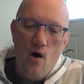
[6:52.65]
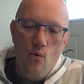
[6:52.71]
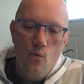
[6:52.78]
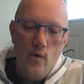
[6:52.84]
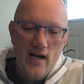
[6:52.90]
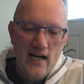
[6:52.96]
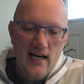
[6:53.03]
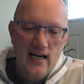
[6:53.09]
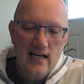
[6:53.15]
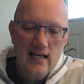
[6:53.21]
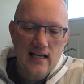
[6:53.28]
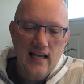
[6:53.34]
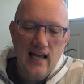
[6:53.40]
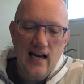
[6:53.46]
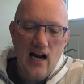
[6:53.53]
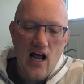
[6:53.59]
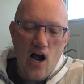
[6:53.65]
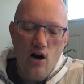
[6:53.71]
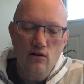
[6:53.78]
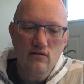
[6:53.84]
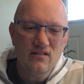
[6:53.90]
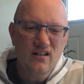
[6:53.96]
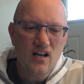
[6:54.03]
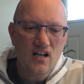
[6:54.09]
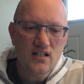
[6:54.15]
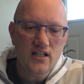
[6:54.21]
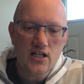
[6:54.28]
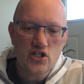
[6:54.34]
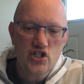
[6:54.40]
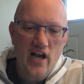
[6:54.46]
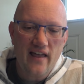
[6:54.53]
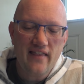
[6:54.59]
we didn't get our
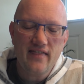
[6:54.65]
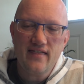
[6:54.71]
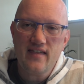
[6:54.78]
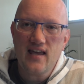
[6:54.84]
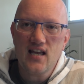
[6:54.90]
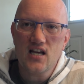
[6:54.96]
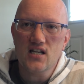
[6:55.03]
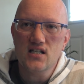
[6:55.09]
luggage, I think,